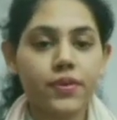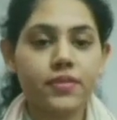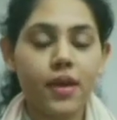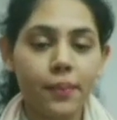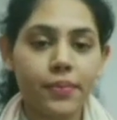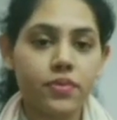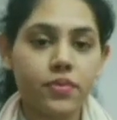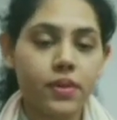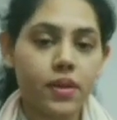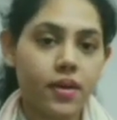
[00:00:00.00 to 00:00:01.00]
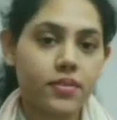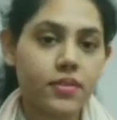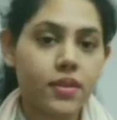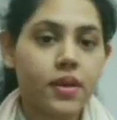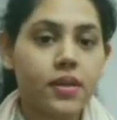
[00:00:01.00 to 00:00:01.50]
A few examples with
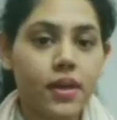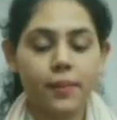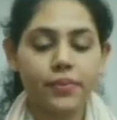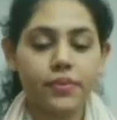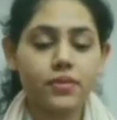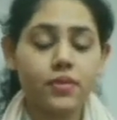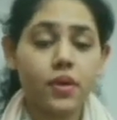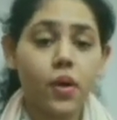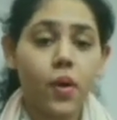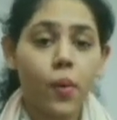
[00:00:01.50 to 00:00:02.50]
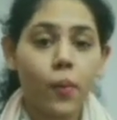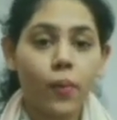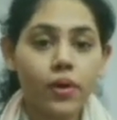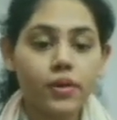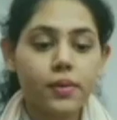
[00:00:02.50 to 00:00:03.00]
us. Examples
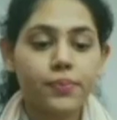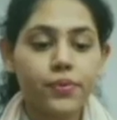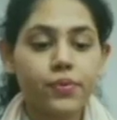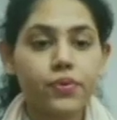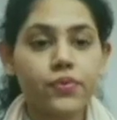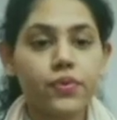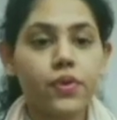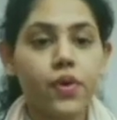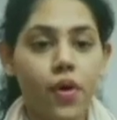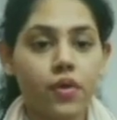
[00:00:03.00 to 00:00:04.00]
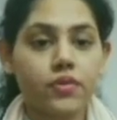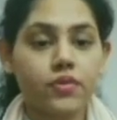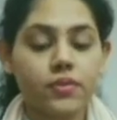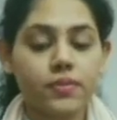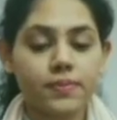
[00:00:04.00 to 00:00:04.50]
What a beautiful
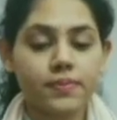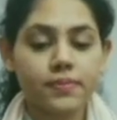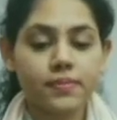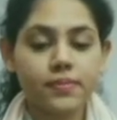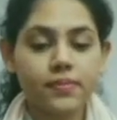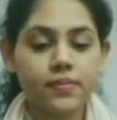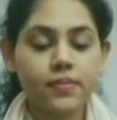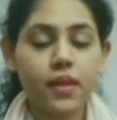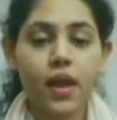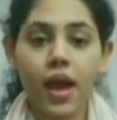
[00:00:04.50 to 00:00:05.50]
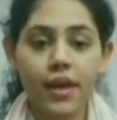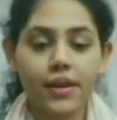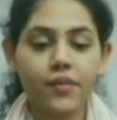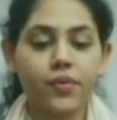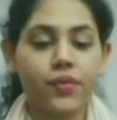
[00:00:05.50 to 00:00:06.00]
horse!
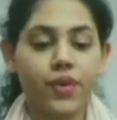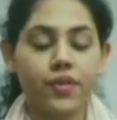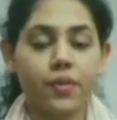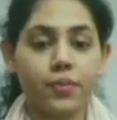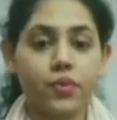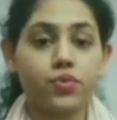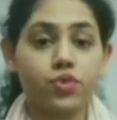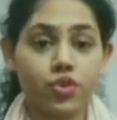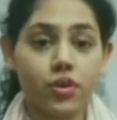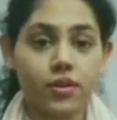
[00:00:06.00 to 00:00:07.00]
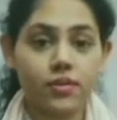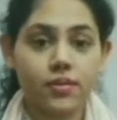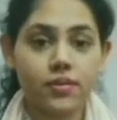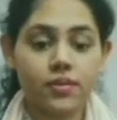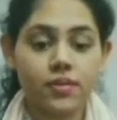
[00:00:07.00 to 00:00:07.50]
I never wear a blue
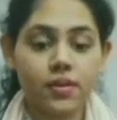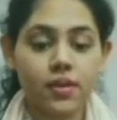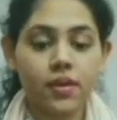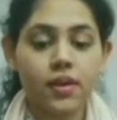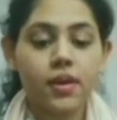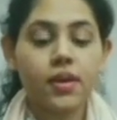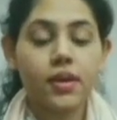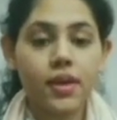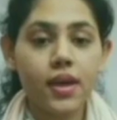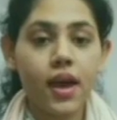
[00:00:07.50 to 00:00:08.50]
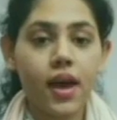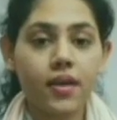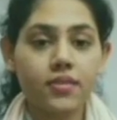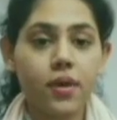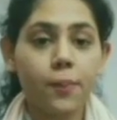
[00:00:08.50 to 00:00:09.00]
shirt. He
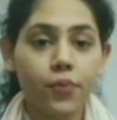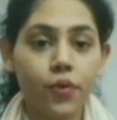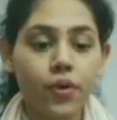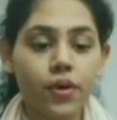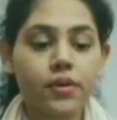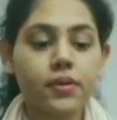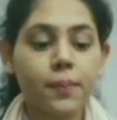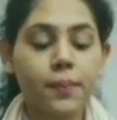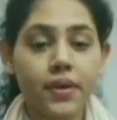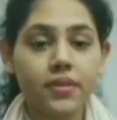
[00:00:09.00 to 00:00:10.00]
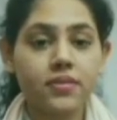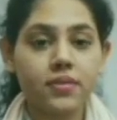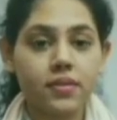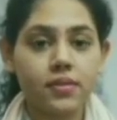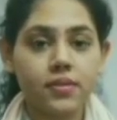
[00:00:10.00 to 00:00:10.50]
has a broken
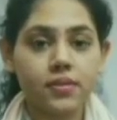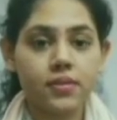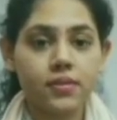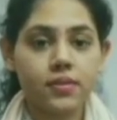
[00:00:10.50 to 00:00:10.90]
pencil.